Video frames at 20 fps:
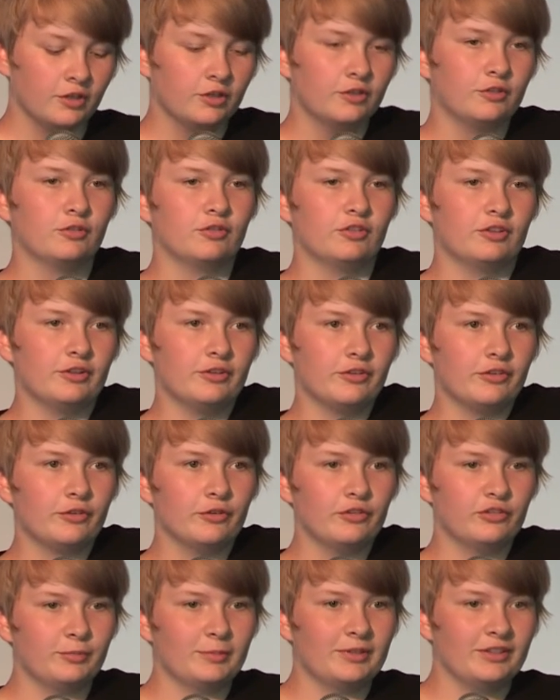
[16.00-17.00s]
Usually the
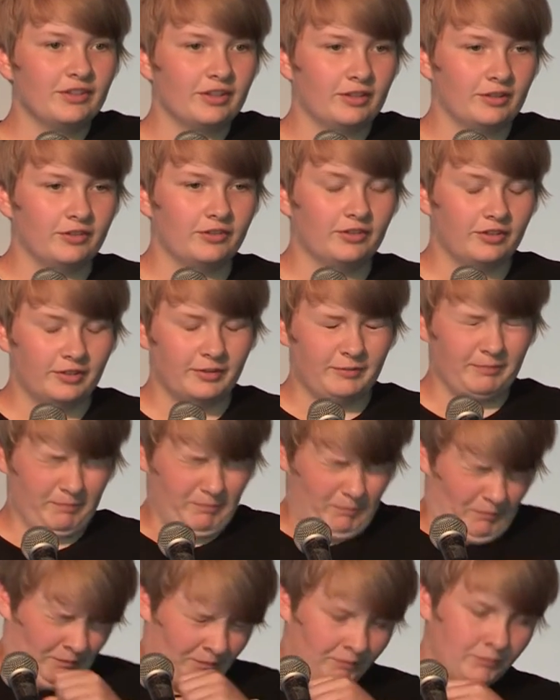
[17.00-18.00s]
social mentality
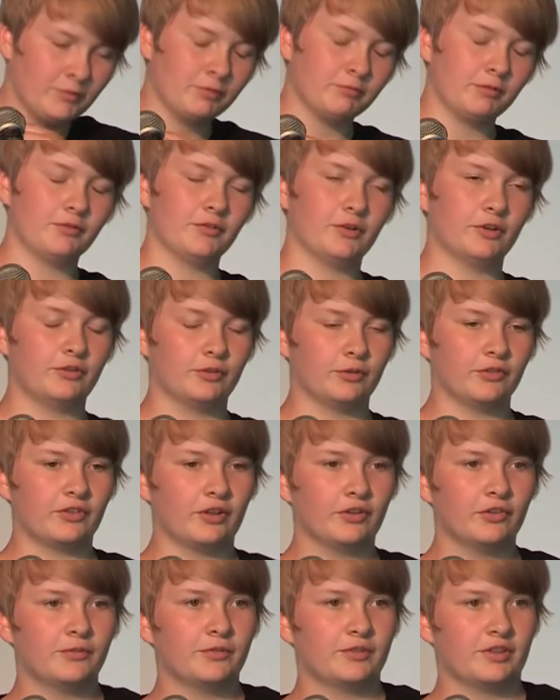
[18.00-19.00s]
referred to as
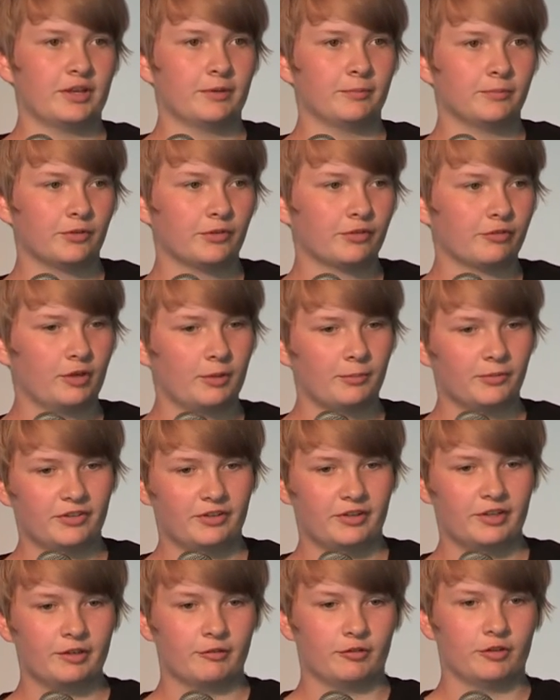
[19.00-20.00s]
us v them describes
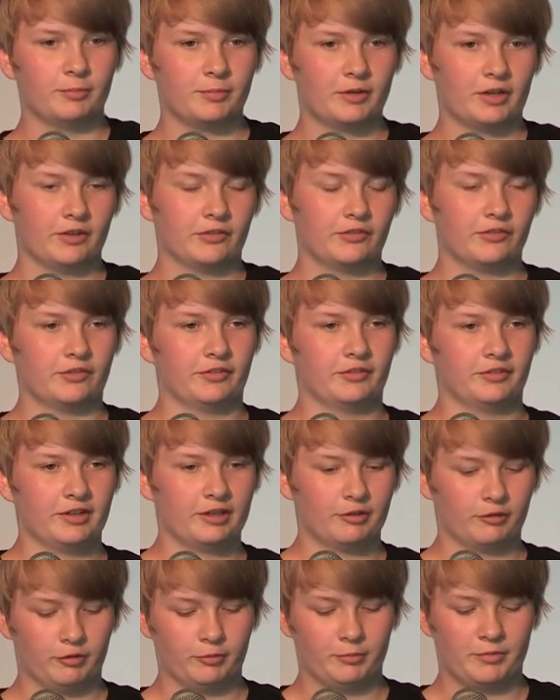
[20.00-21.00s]
an in-group us and an
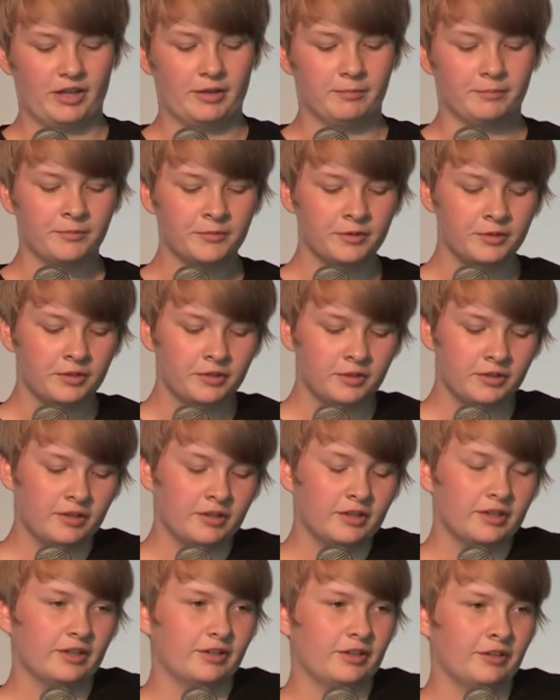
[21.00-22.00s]
out-group them.
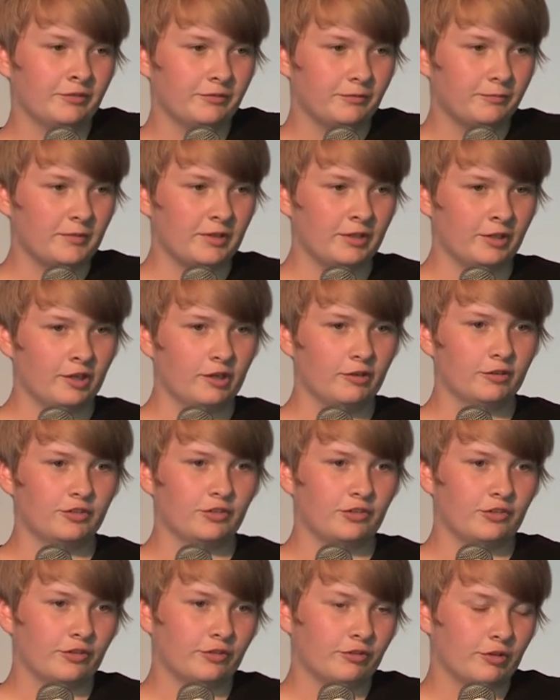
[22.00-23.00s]
It
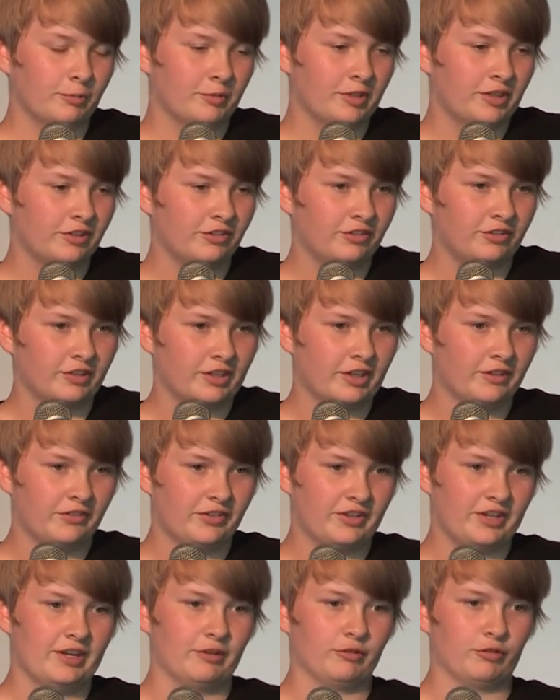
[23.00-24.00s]
encourages discrimination
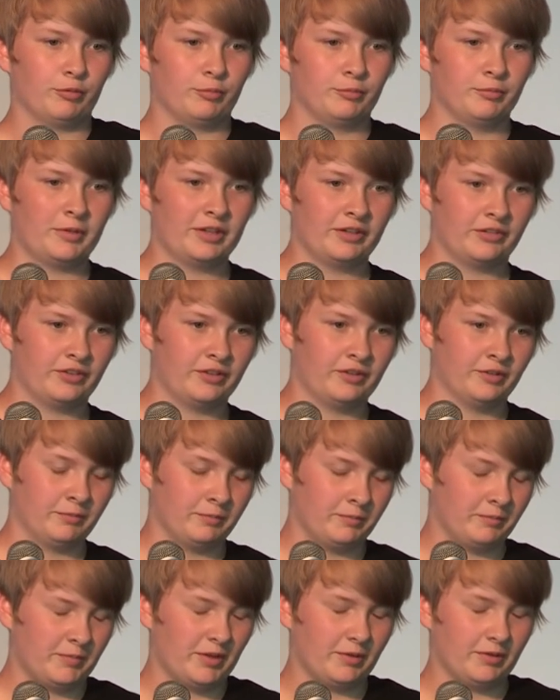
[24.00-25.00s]
against the out-group and makes the
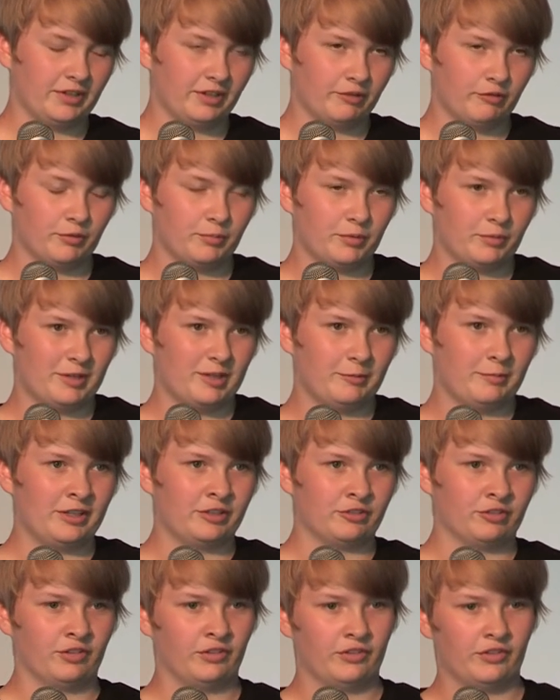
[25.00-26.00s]
in-group appear
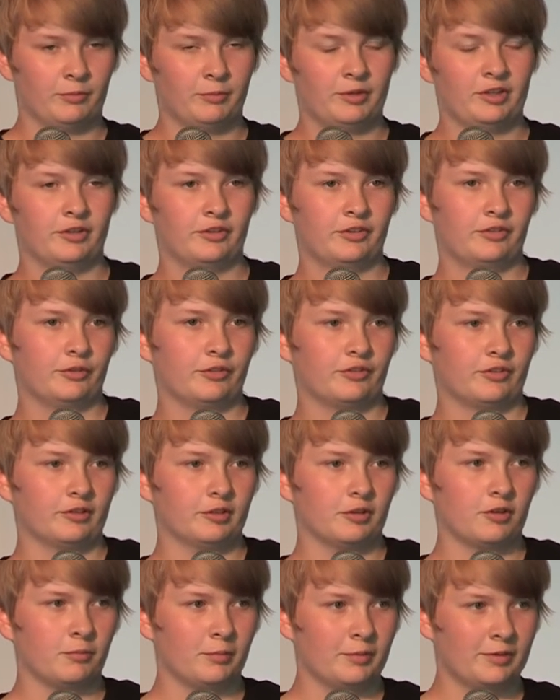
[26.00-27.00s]
better in some way, and it's used in a
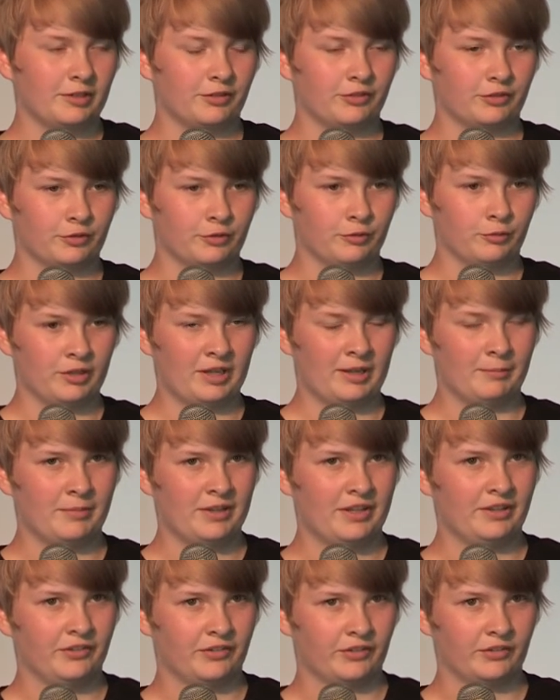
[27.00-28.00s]
lot of political
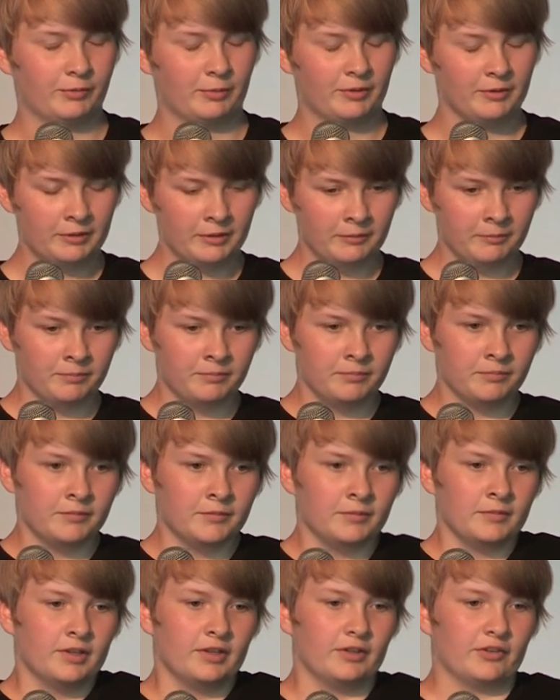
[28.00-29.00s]
campaigns,
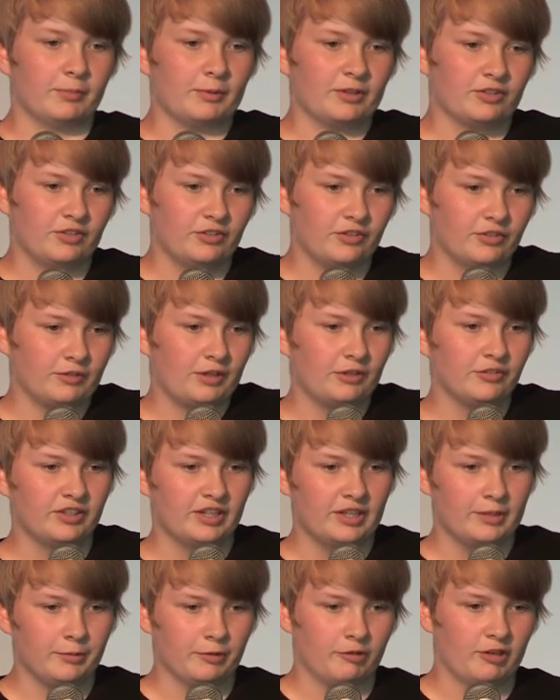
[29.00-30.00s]
especially
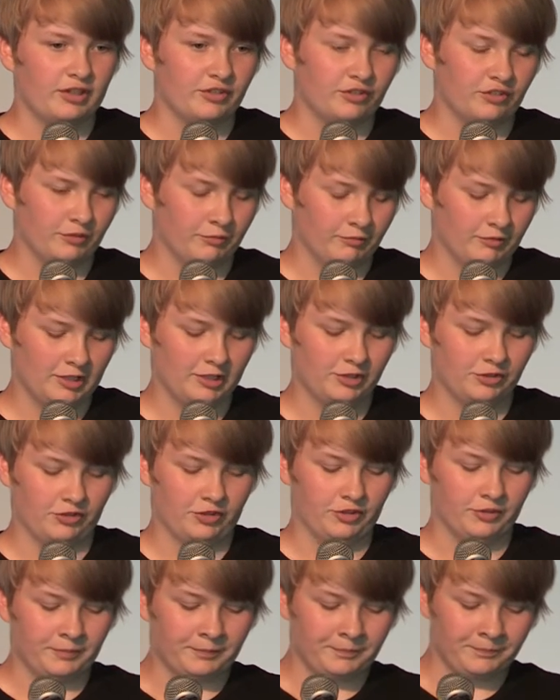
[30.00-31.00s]
surrounding immigration and
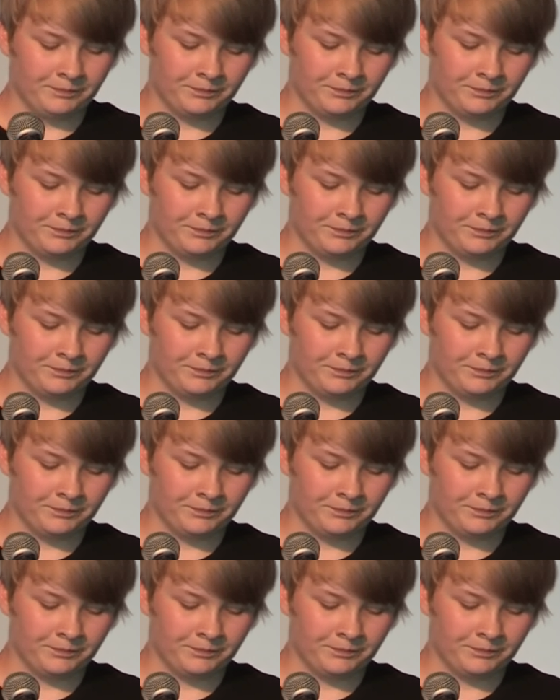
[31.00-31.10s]
religion.